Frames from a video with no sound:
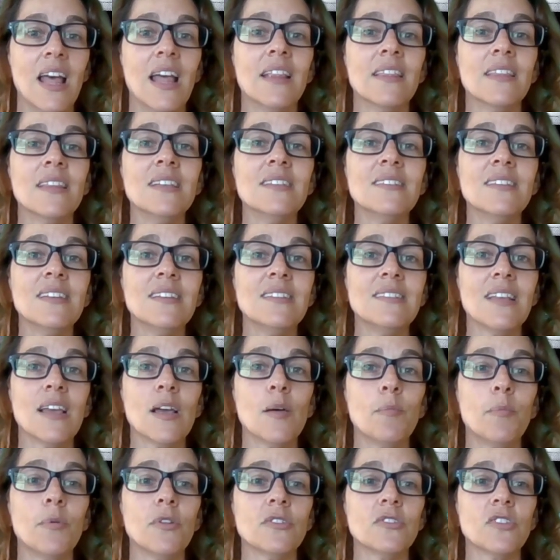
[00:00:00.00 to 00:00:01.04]
These
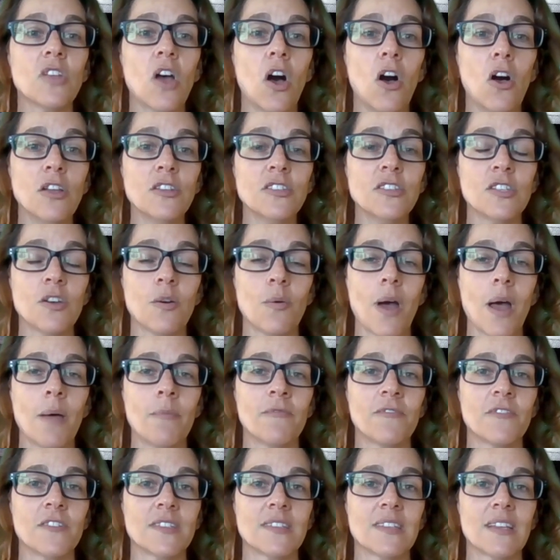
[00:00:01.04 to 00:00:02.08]
examples also
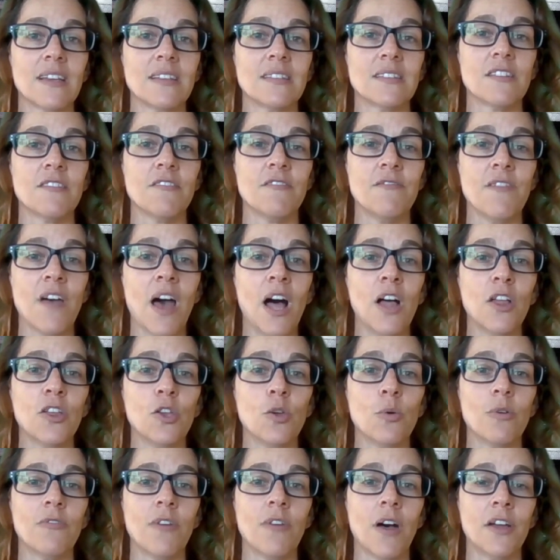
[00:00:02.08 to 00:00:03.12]
emphasize the value
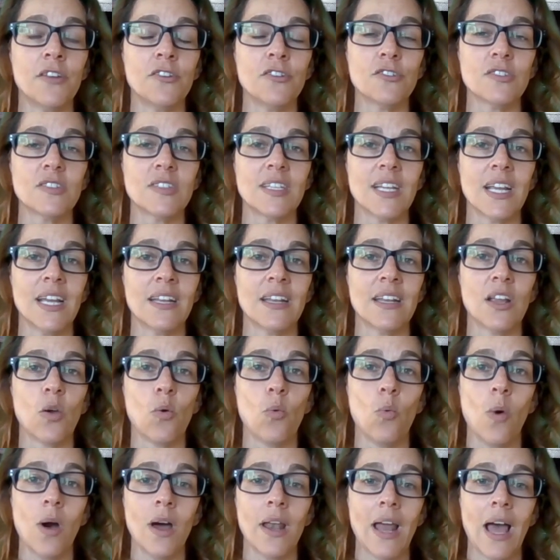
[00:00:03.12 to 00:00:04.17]
of understanding
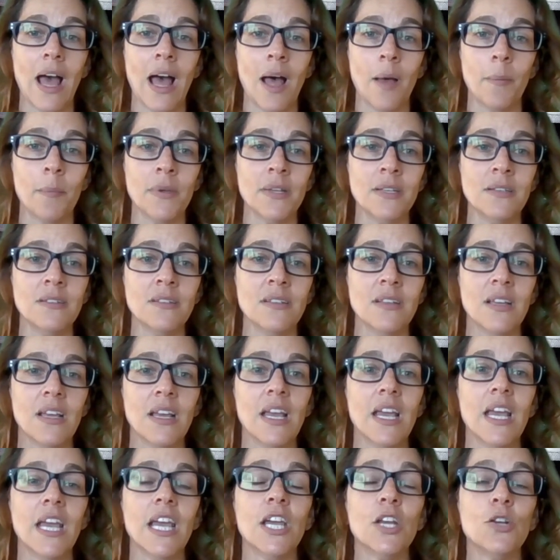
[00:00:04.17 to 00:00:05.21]
what happened
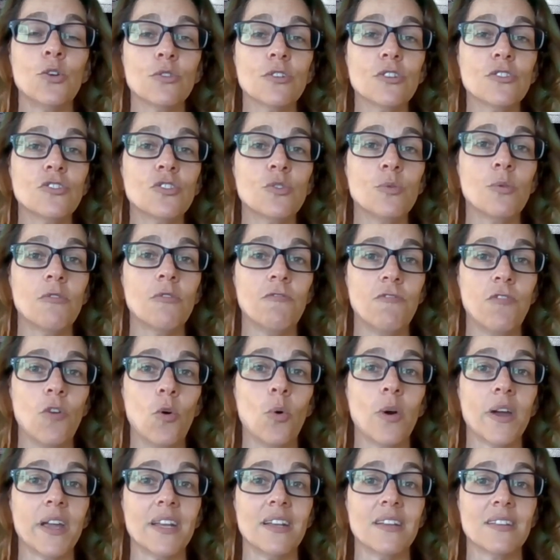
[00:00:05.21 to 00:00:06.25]
in order to
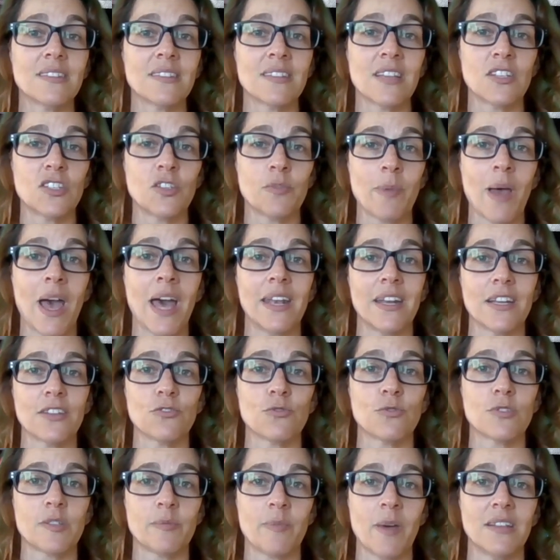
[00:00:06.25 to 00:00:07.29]
avoid such panicked
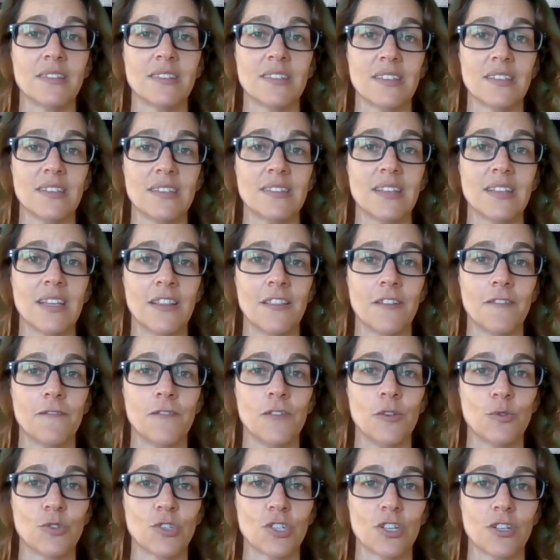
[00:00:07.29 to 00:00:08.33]
responses in the
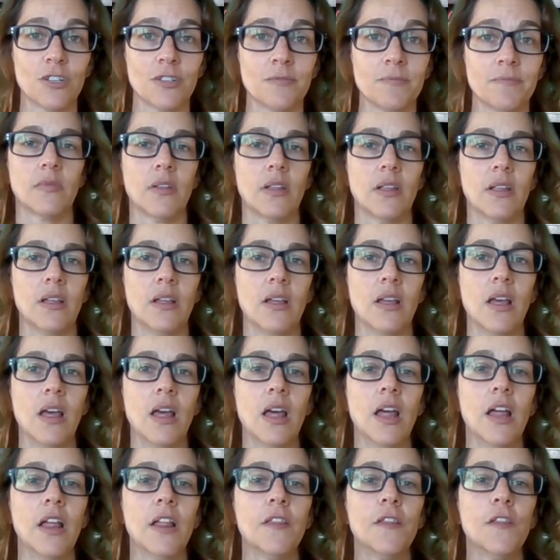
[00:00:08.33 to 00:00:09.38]
future.
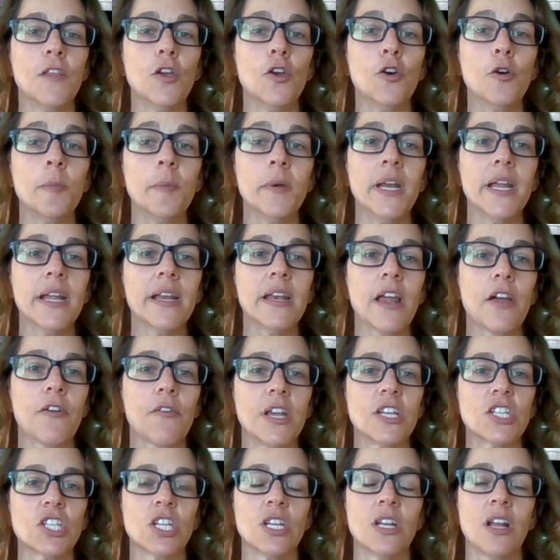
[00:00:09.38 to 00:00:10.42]
The opening
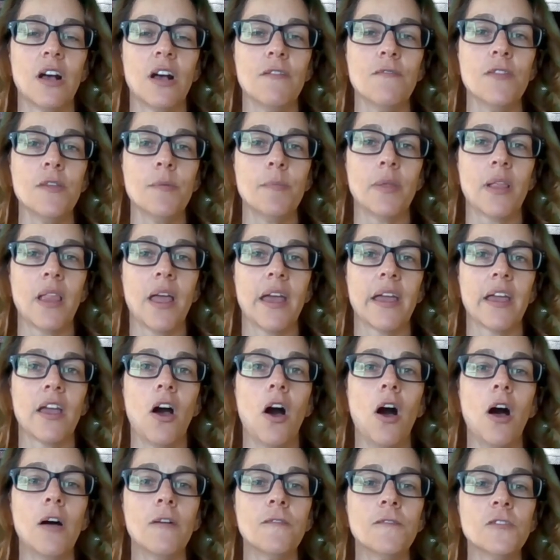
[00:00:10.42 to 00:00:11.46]
narration of the play
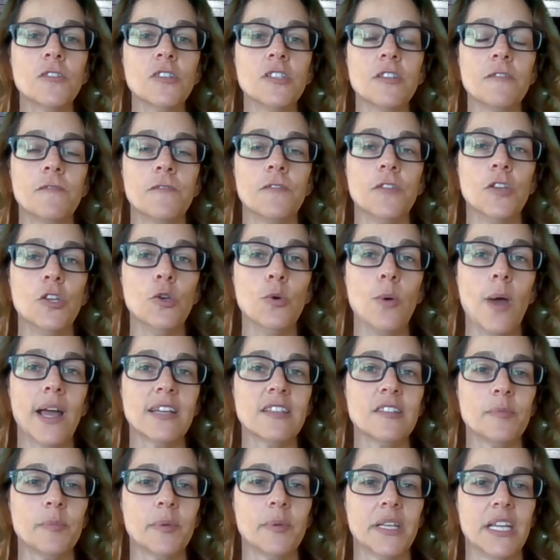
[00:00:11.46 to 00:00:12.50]
offers a few
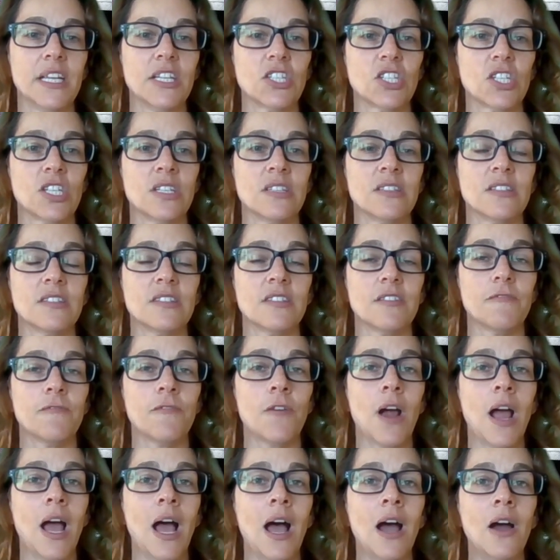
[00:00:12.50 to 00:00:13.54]
explanations for
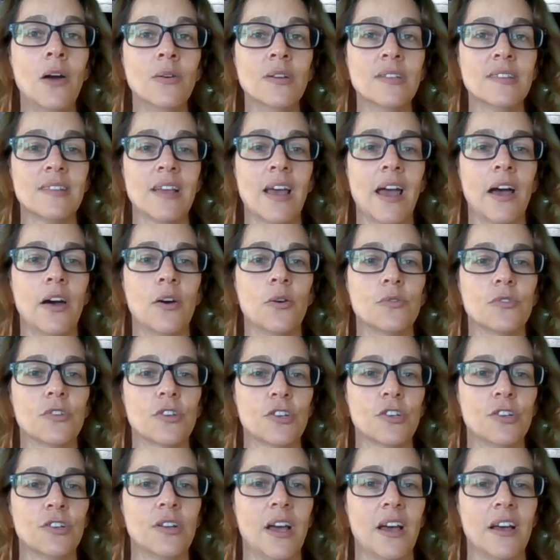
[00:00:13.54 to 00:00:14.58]
how a town
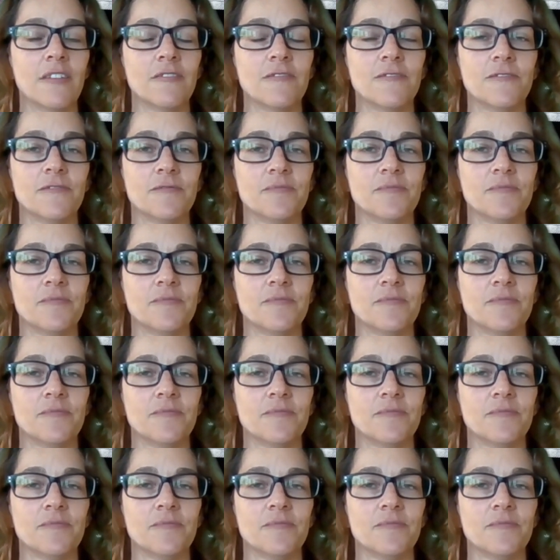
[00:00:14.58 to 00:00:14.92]
could have,